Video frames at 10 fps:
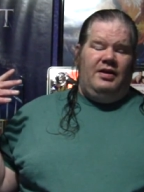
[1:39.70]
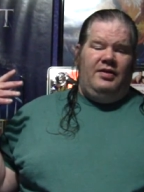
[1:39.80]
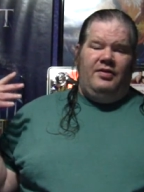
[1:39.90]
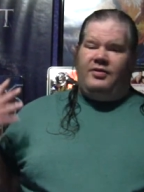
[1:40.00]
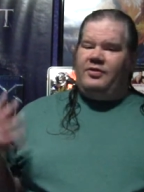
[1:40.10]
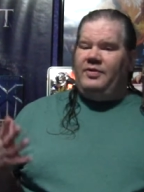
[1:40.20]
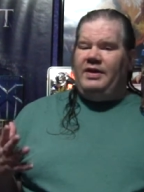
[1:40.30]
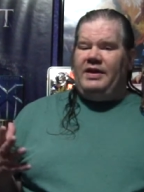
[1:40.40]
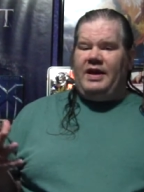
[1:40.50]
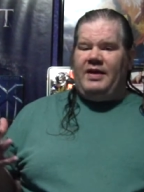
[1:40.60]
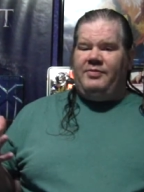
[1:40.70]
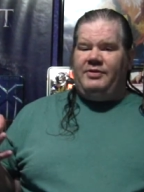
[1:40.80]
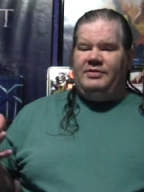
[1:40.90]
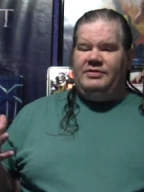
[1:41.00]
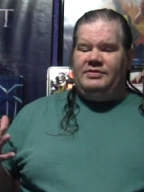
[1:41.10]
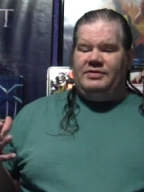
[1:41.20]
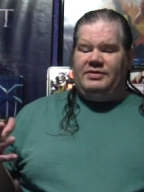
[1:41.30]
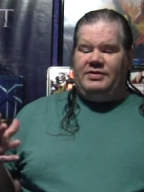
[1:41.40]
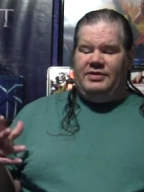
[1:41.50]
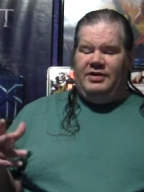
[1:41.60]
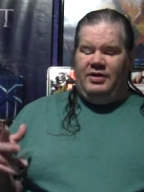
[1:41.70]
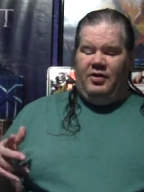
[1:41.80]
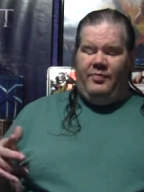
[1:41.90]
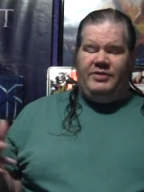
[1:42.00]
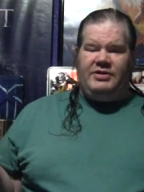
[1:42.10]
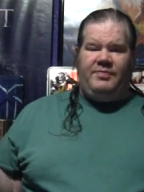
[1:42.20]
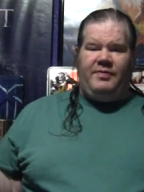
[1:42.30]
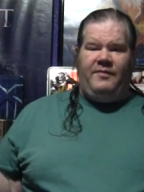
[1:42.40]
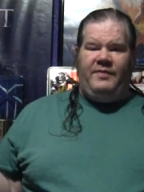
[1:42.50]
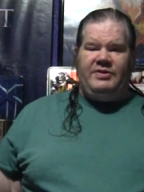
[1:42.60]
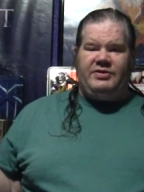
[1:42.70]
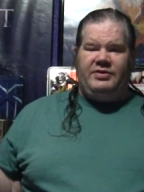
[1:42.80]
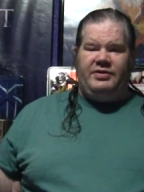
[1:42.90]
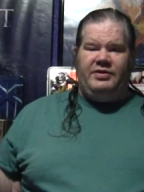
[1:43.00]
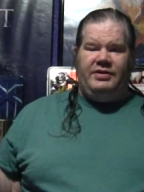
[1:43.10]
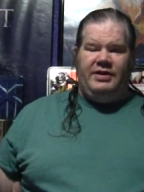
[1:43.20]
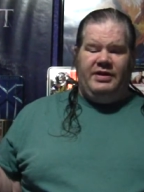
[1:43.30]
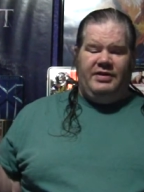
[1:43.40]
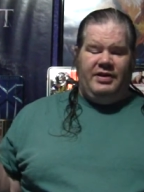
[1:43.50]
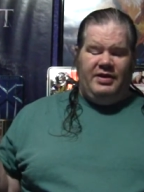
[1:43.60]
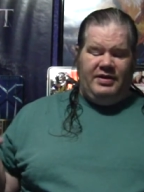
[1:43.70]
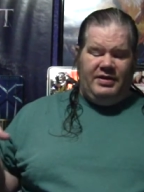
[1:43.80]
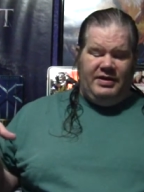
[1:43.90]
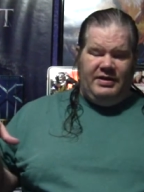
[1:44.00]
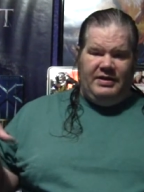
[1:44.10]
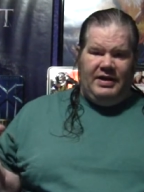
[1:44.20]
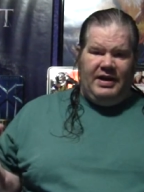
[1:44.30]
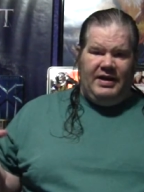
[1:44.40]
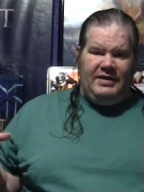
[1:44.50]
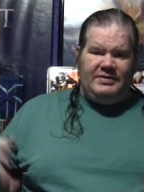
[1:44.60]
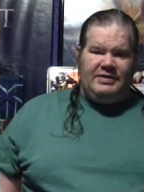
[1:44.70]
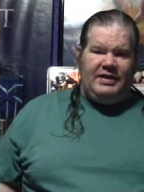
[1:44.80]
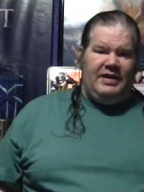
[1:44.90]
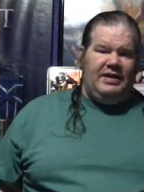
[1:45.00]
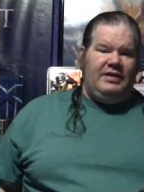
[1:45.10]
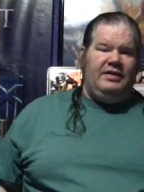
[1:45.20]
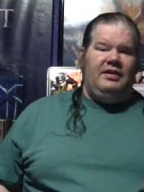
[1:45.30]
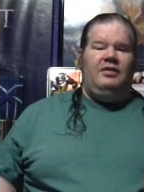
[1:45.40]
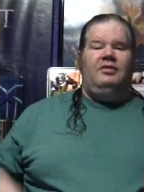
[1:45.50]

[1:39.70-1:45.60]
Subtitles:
an earthquake happens. It opens up a fissure in the ice, and